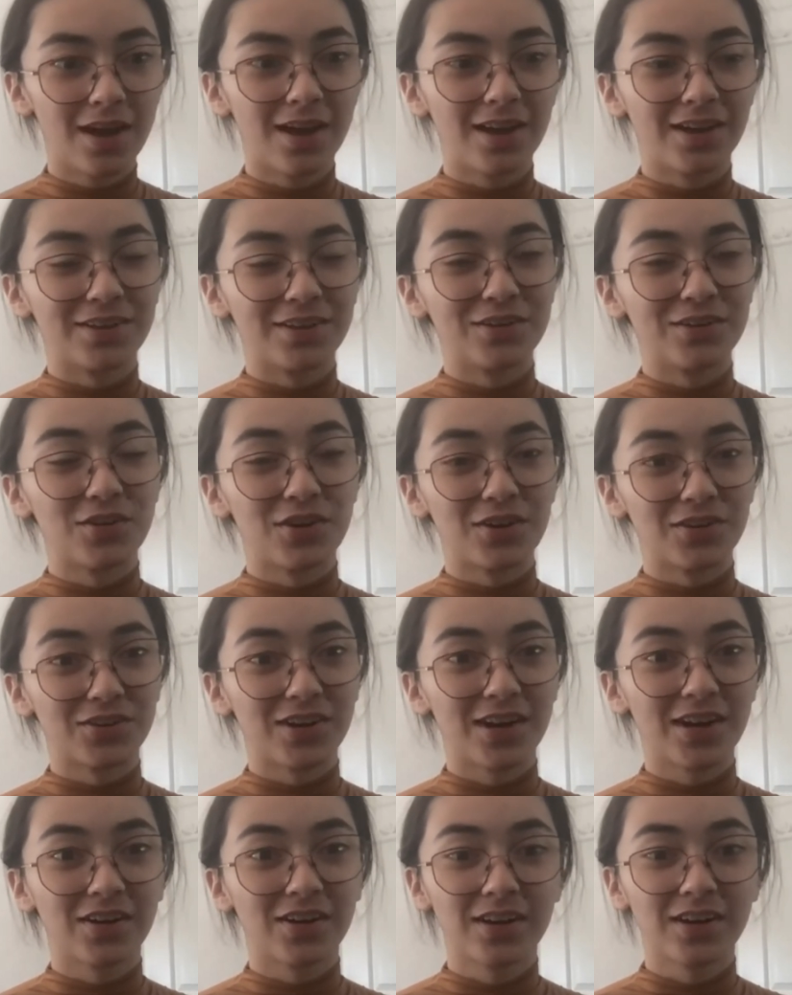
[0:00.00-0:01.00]
uh,
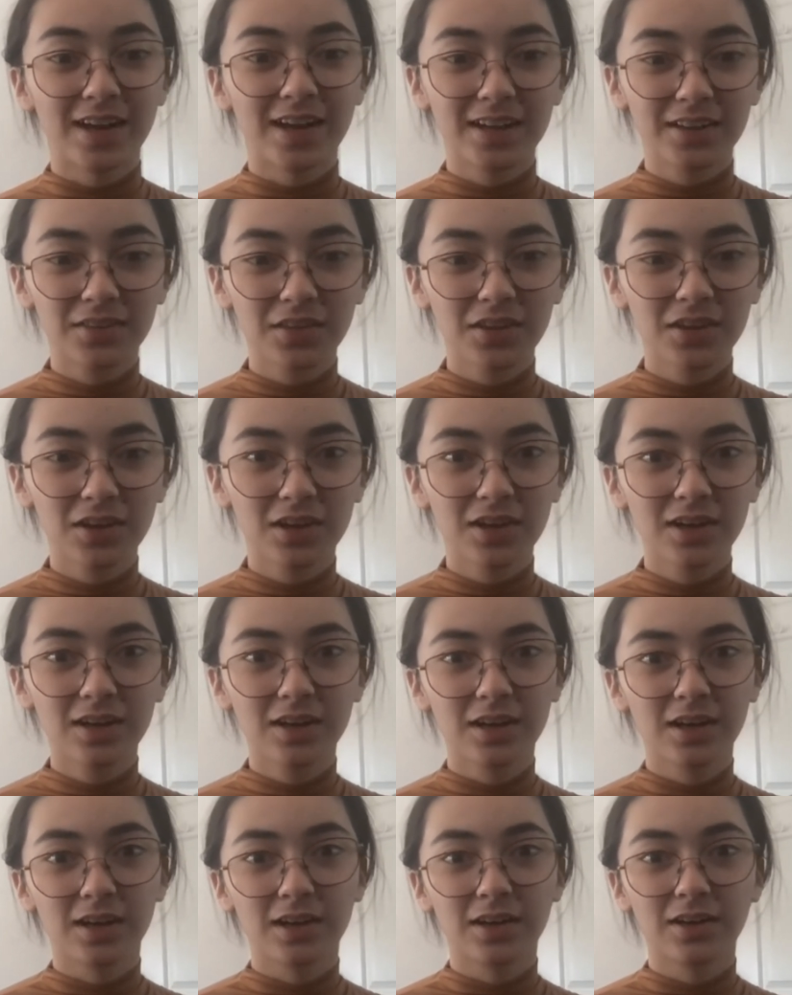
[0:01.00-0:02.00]
dr aaron
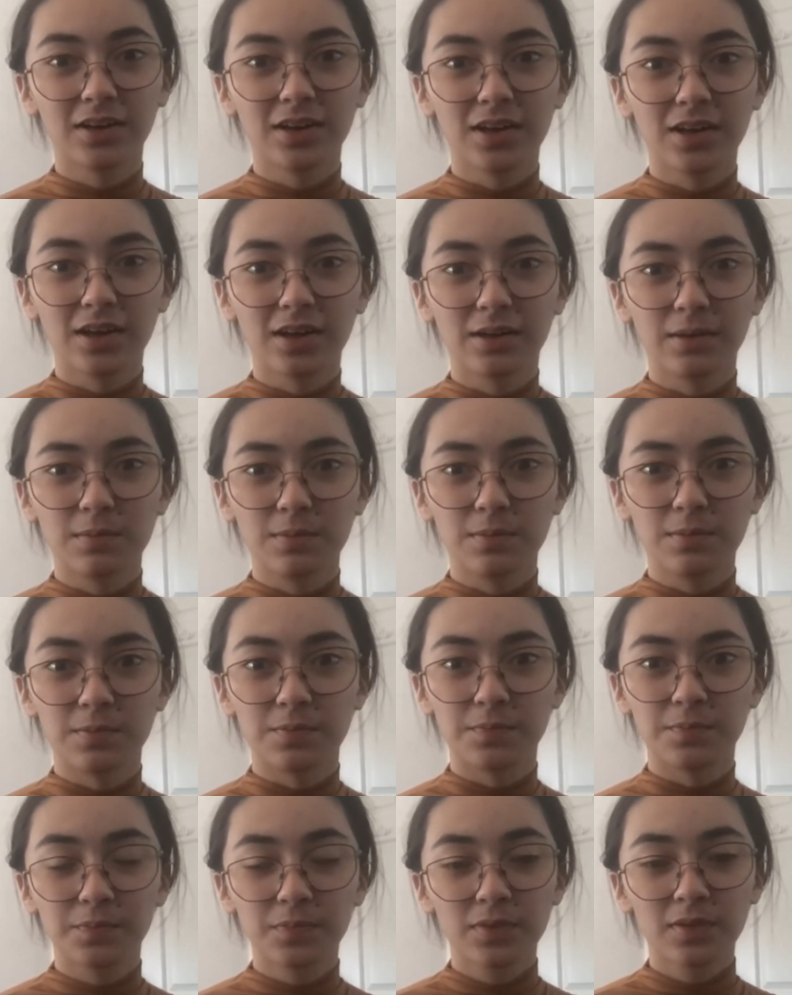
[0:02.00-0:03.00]
adler on
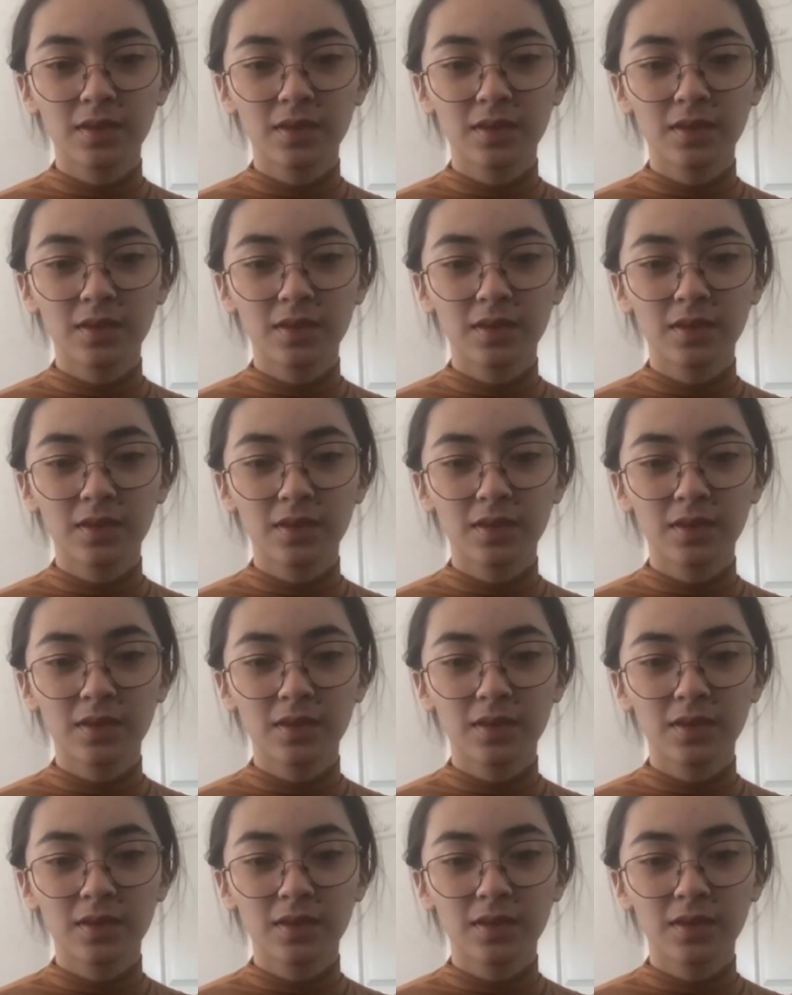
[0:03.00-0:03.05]
um,